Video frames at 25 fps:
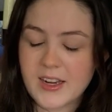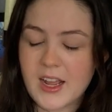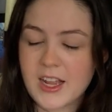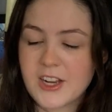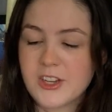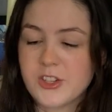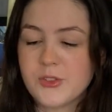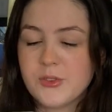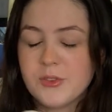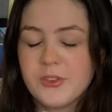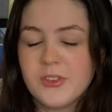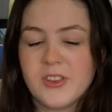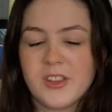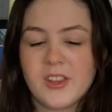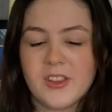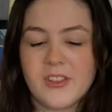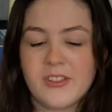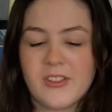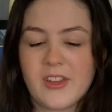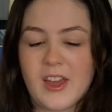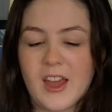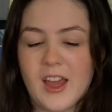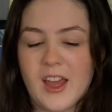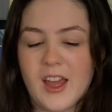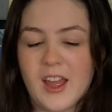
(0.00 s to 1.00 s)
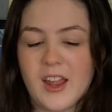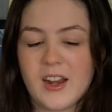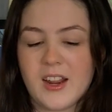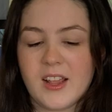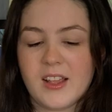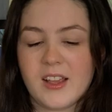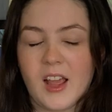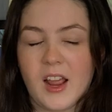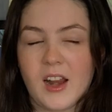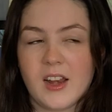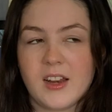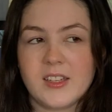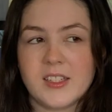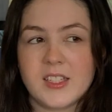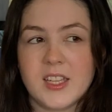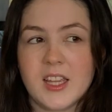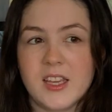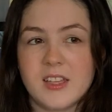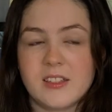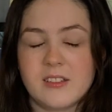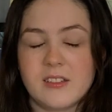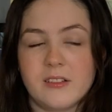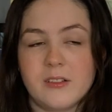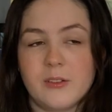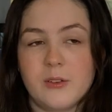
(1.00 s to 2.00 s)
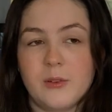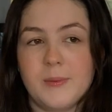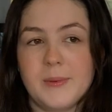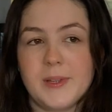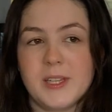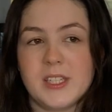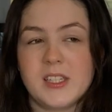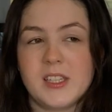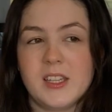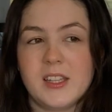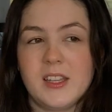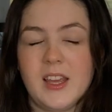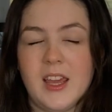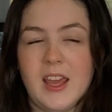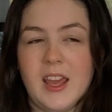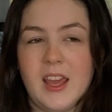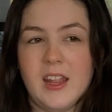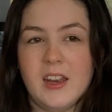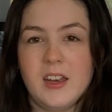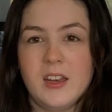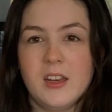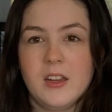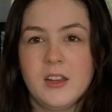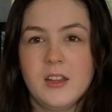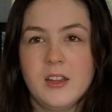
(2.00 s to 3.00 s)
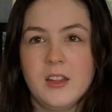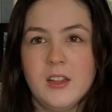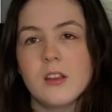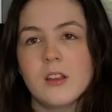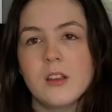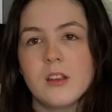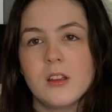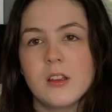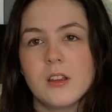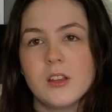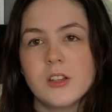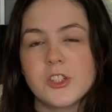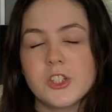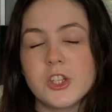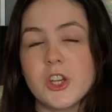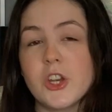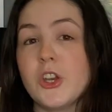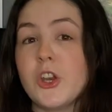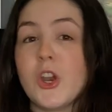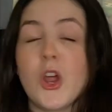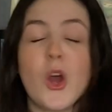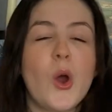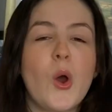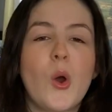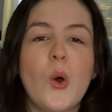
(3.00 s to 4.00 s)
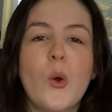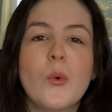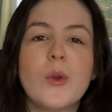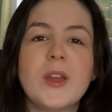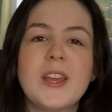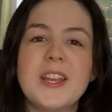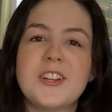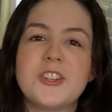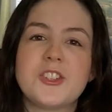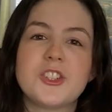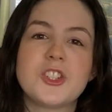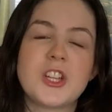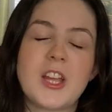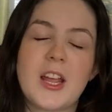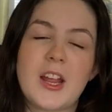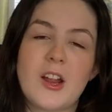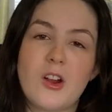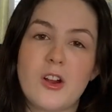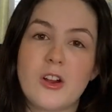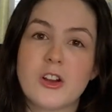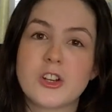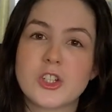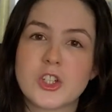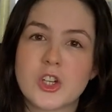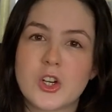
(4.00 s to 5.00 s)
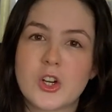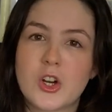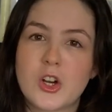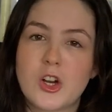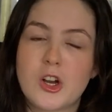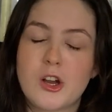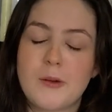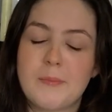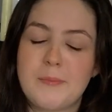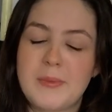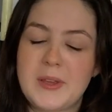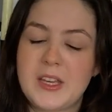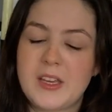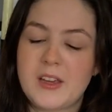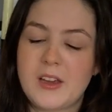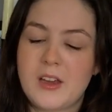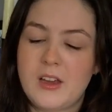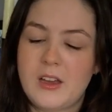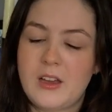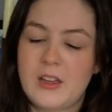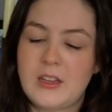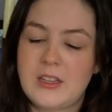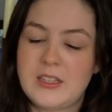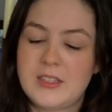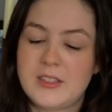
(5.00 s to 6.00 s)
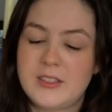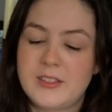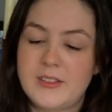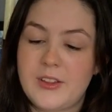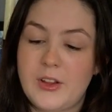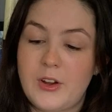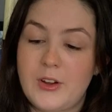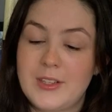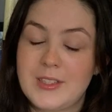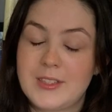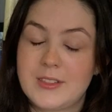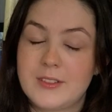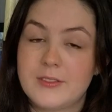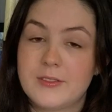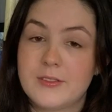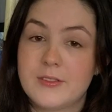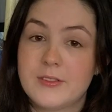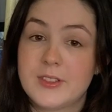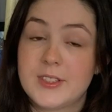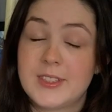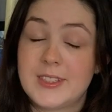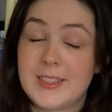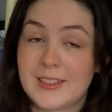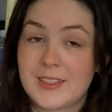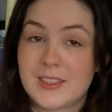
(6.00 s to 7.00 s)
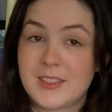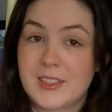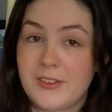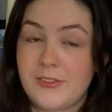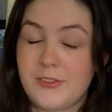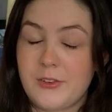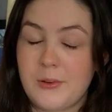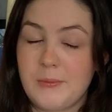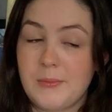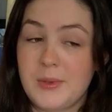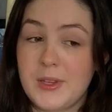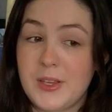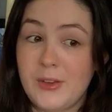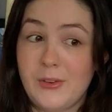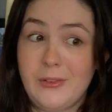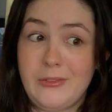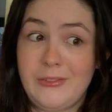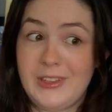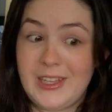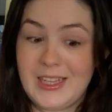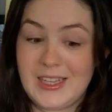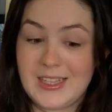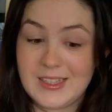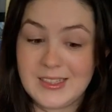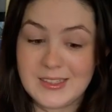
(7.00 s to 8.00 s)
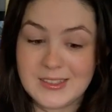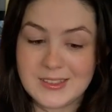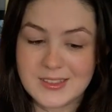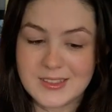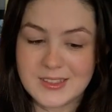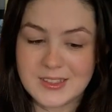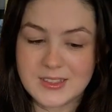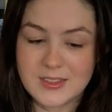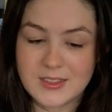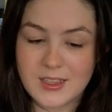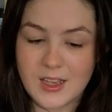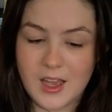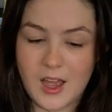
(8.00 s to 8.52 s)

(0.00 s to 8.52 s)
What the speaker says: I do think that it kind of takes a little bit to get to know each character because there is 6 different POVs.